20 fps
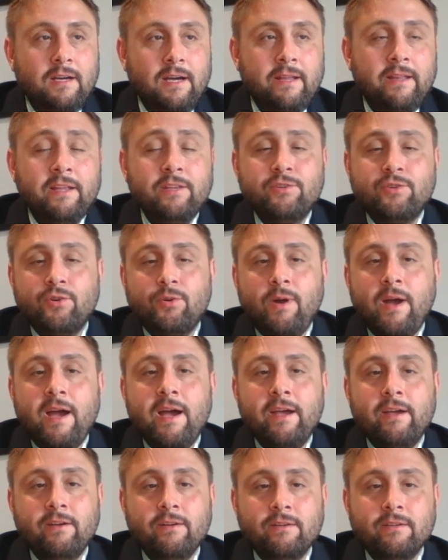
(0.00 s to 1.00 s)
I think
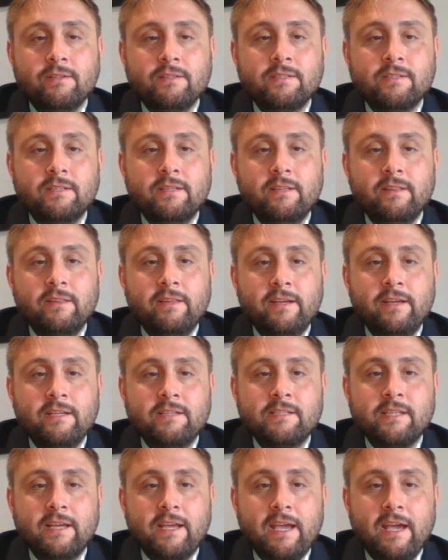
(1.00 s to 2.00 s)
trials and
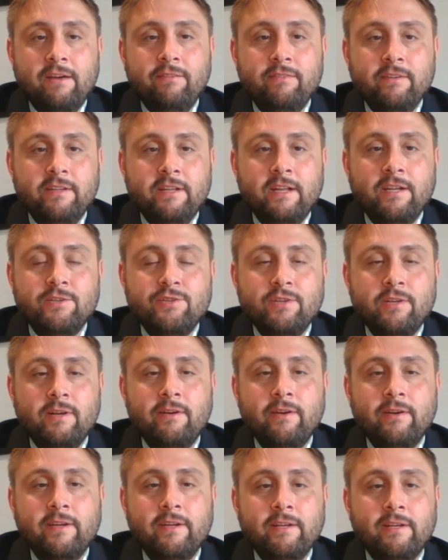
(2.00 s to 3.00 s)
things like
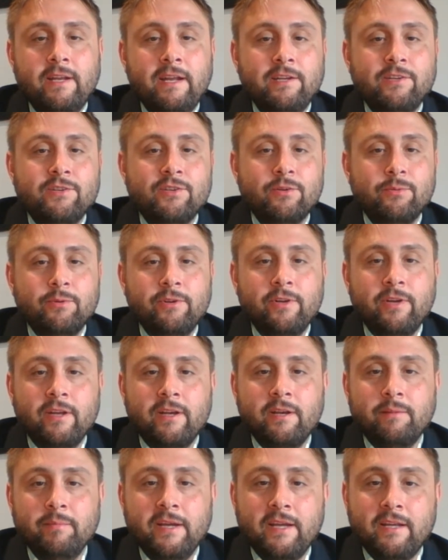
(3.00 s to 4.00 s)
evidentiary in nature, where you're
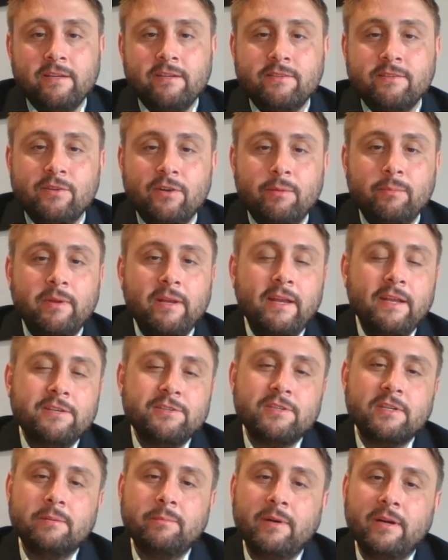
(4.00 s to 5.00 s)
going to make a
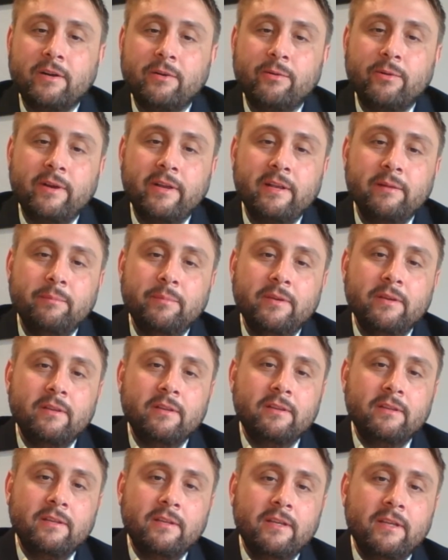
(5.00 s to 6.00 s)
determination about
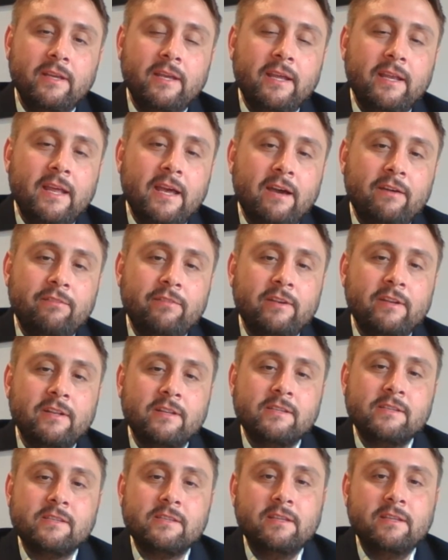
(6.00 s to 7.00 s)
credibility and
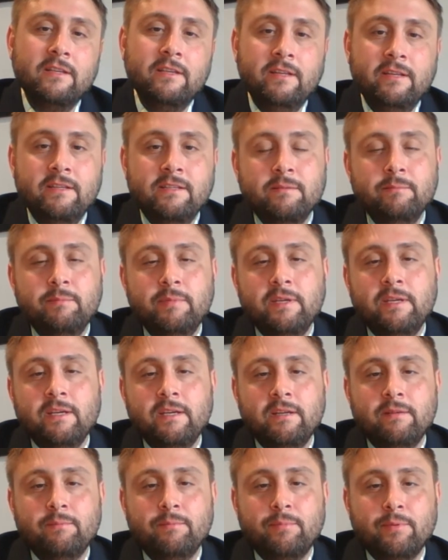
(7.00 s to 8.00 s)
evidence, need to be
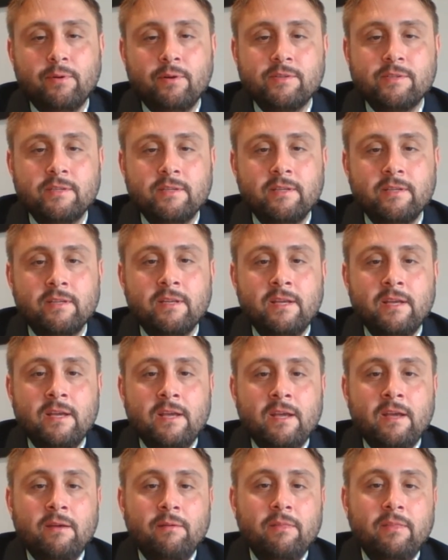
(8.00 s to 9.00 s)
in person.
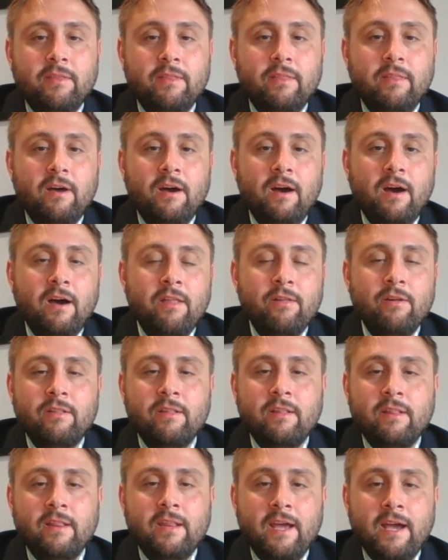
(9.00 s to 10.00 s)
Other
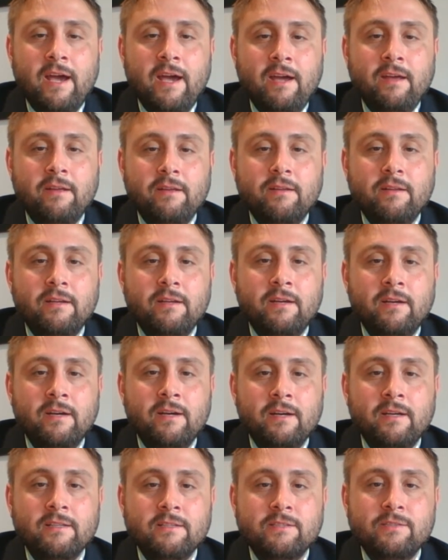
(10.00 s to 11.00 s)
than that,
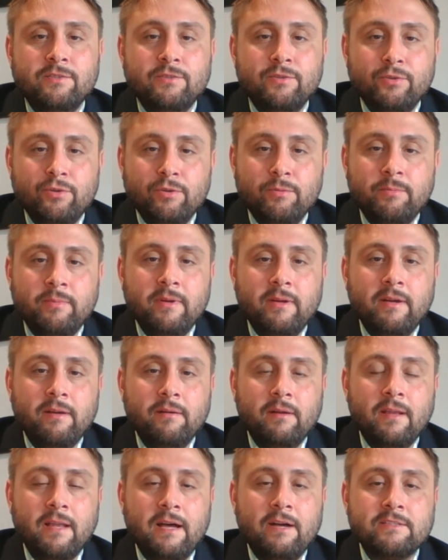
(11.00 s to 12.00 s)
Zoom
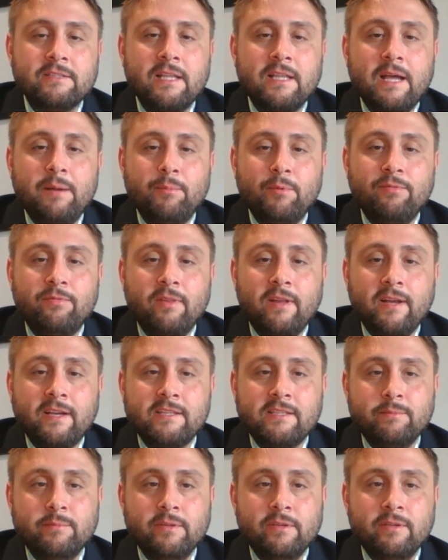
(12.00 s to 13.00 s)
allows a lot more
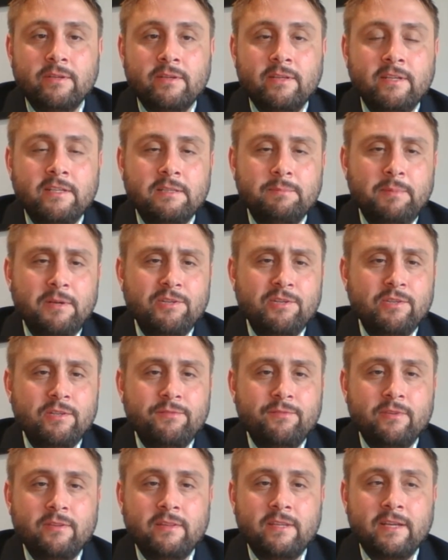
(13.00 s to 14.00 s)
flexibility,
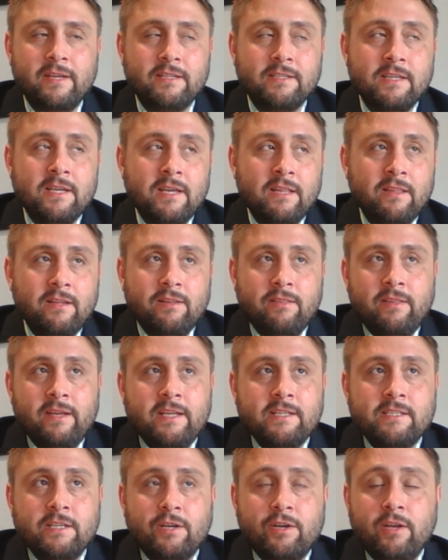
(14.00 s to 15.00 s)
especially for things
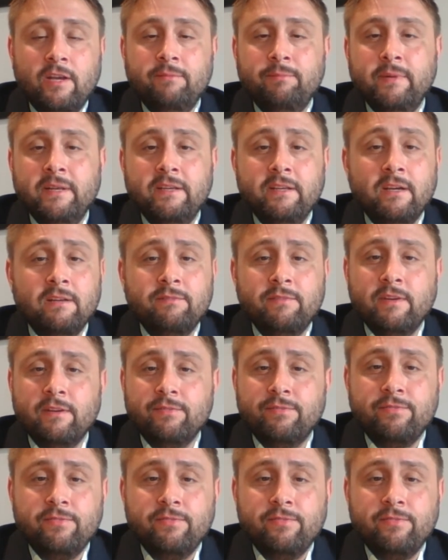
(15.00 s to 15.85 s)
that could have been done via